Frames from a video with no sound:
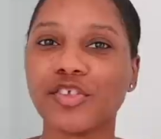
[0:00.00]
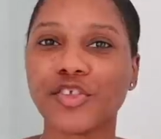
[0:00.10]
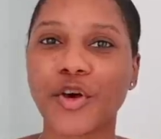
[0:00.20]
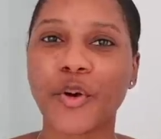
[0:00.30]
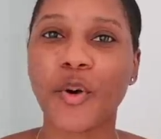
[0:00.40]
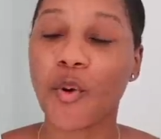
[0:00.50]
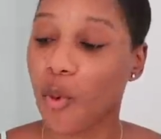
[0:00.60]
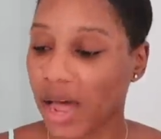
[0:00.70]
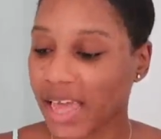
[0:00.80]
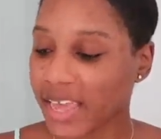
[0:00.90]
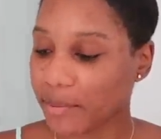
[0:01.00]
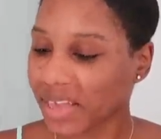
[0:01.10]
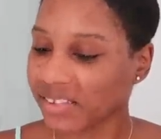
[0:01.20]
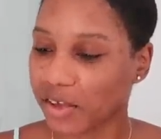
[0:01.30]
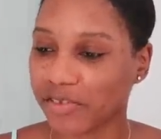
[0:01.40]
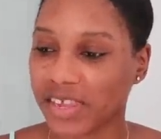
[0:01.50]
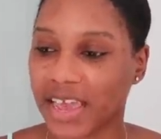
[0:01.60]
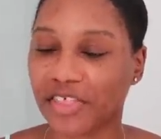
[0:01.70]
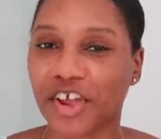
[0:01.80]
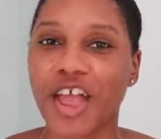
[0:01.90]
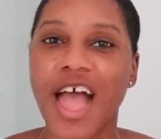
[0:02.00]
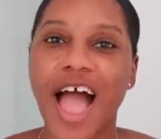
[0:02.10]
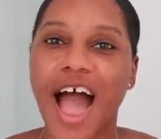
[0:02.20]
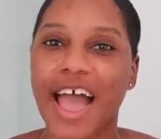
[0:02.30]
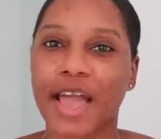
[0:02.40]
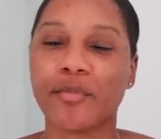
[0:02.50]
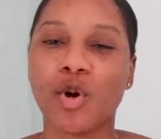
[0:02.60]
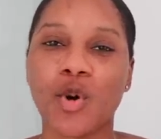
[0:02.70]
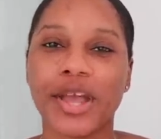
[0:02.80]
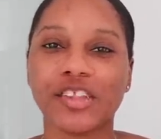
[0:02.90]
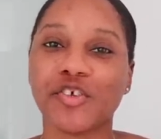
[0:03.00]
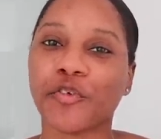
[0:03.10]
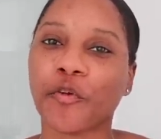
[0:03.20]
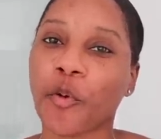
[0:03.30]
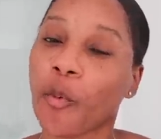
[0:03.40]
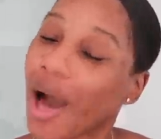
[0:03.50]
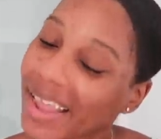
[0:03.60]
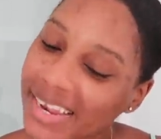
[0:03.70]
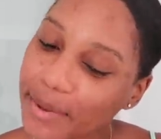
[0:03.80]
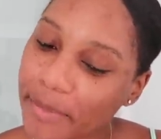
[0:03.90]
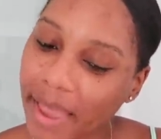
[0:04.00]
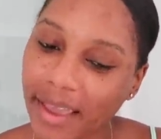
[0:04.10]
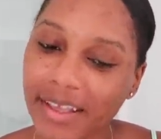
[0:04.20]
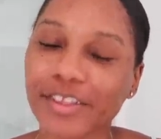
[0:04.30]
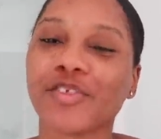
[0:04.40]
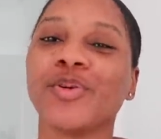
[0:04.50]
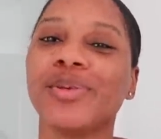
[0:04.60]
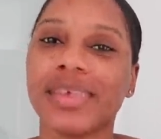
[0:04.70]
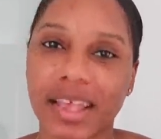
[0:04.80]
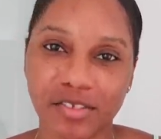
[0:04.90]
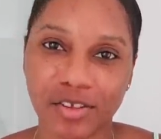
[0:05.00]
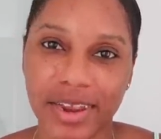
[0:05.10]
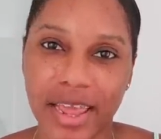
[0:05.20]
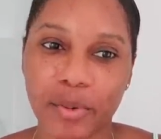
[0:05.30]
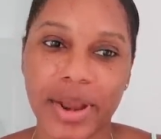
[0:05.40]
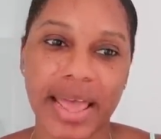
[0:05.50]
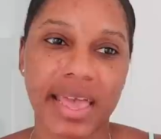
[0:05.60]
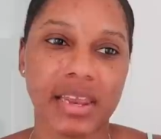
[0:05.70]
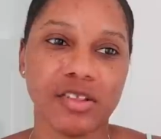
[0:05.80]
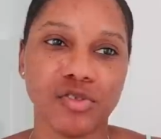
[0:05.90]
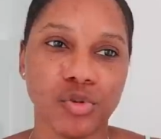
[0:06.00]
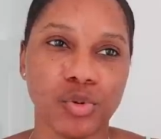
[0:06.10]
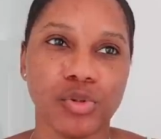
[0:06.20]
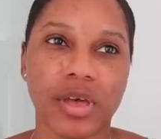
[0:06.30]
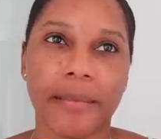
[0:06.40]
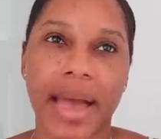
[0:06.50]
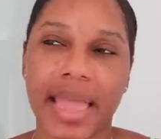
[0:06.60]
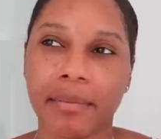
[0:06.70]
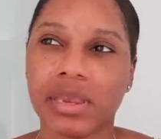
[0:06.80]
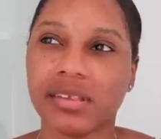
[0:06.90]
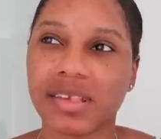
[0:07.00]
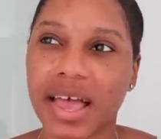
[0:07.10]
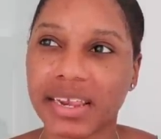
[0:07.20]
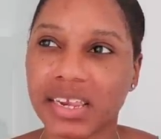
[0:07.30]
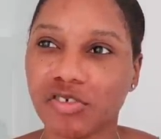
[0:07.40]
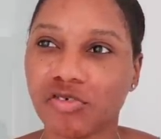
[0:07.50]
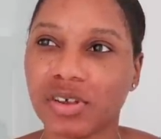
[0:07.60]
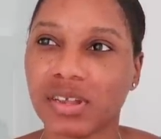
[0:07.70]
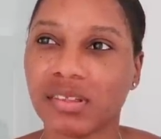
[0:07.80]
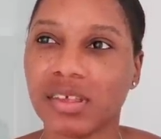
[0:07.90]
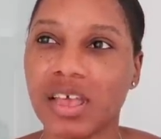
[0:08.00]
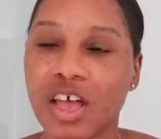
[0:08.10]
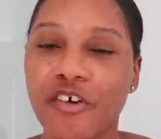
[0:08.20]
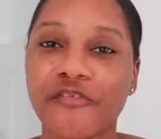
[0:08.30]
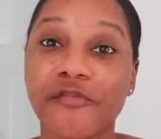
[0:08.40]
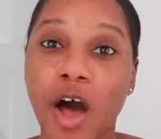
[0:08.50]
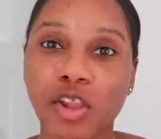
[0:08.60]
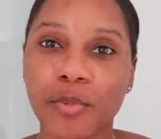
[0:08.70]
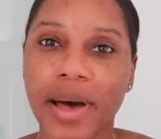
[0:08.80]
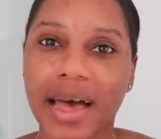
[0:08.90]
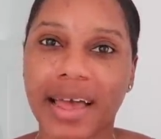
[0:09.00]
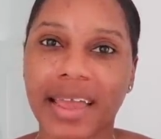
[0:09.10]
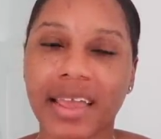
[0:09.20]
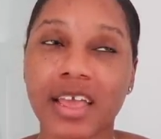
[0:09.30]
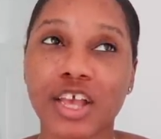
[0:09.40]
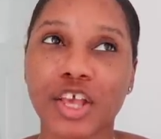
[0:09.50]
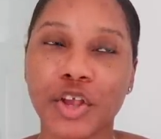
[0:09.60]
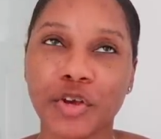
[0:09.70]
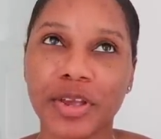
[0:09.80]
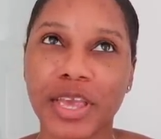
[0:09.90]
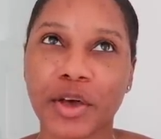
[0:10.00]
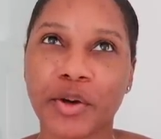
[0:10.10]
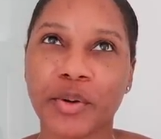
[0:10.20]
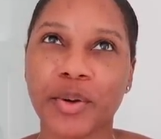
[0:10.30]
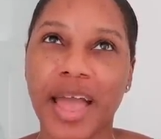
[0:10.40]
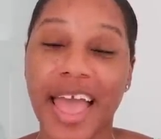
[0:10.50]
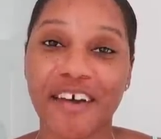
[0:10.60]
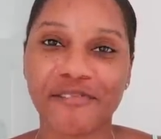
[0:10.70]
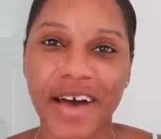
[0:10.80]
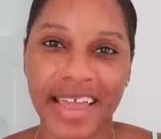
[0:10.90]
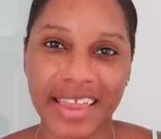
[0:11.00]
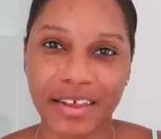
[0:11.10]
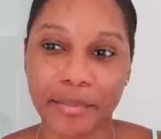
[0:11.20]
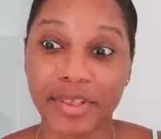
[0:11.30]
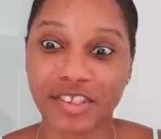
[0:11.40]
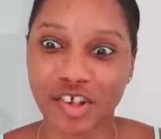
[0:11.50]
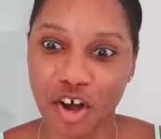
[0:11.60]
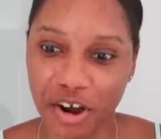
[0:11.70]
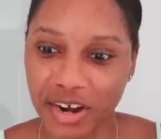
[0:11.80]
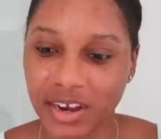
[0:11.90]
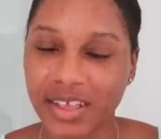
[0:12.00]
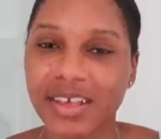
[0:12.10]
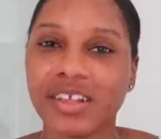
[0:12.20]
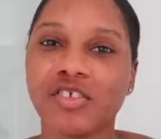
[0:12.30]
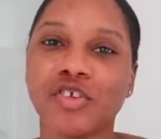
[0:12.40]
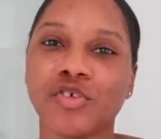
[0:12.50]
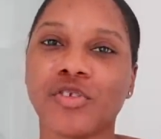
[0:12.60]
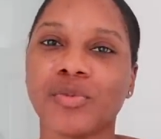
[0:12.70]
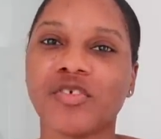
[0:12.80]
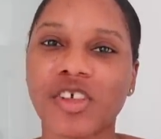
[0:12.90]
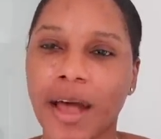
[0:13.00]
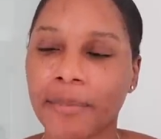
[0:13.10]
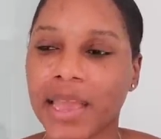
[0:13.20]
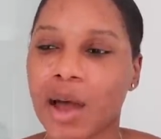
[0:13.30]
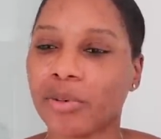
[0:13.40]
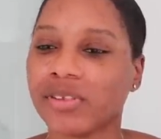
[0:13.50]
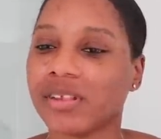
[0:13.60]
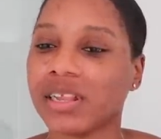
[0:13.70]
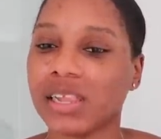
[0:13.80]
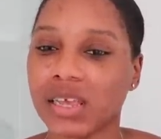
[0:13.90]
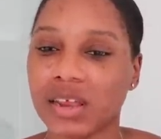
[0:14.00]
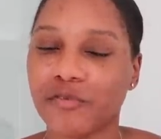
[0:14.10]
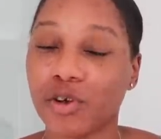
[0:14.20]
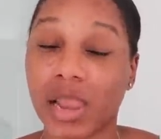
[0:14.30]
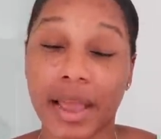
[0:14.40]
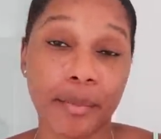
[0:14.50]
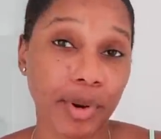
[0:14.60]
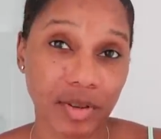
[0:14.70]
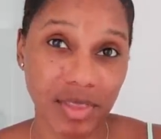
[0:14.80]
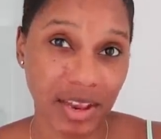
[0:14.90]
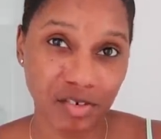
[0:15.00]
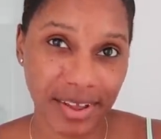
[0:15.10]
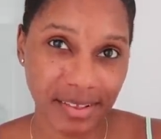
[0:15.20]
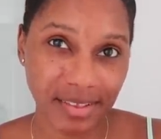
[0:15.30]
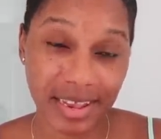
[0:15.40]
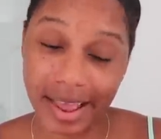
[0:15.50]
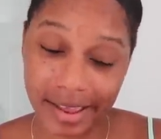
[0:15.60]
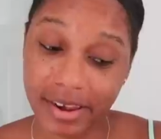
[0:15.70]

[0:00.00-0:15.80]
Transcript: So while I get myself together, I am going to rewind it back to yesterday when I headed to the Miami Design District, followed by Curio by Faena Bazaar to do some shopping. I was looking for like a birthday dress and I